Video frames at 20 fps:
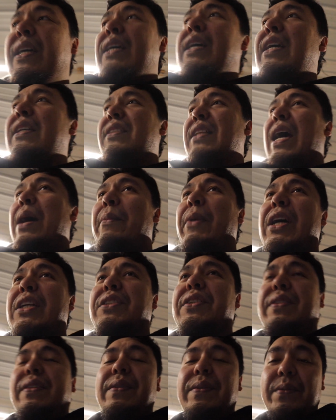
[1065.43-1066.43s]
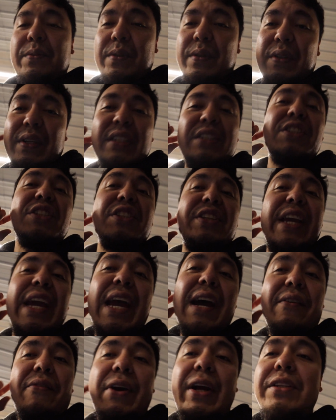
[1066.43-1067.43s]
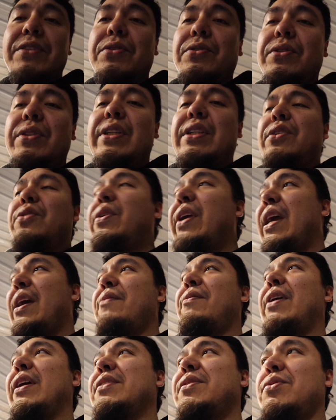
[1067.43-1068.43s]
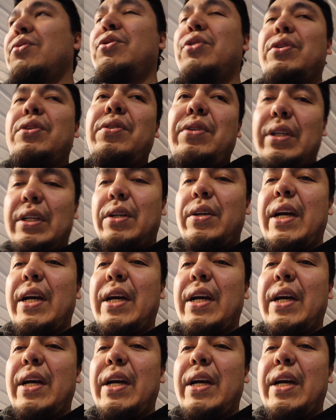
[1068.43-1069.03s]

It's not much. It's just calf raisers. You can do calf raisers too.